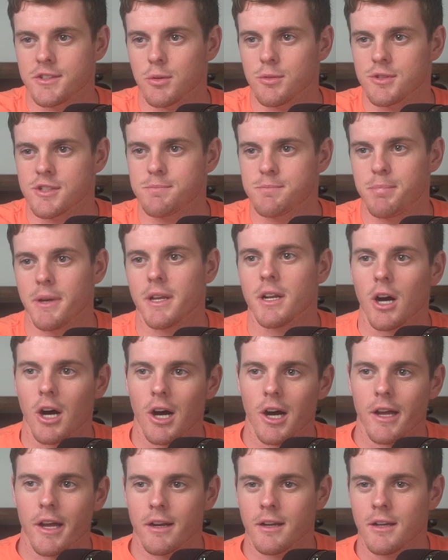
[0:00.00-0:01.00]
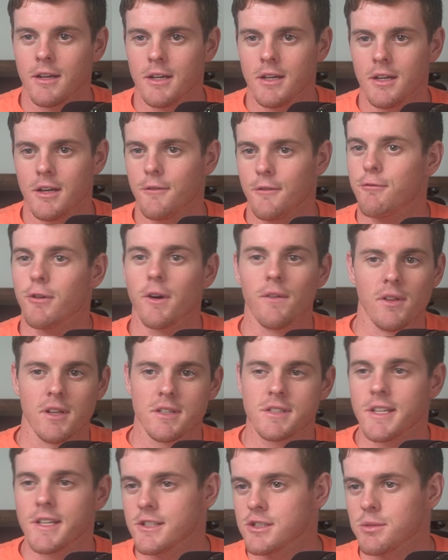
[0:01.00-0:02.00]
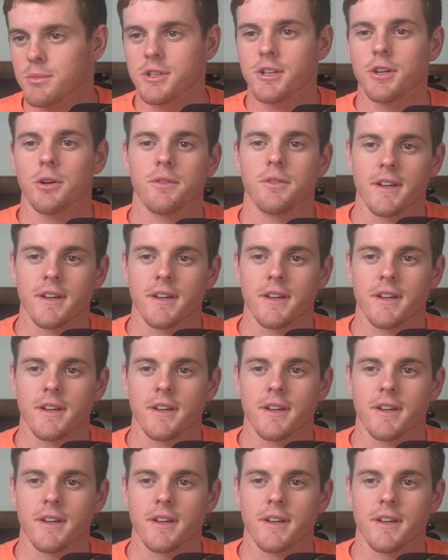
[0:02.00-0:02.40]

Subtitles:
So it's spent on frivolous things or material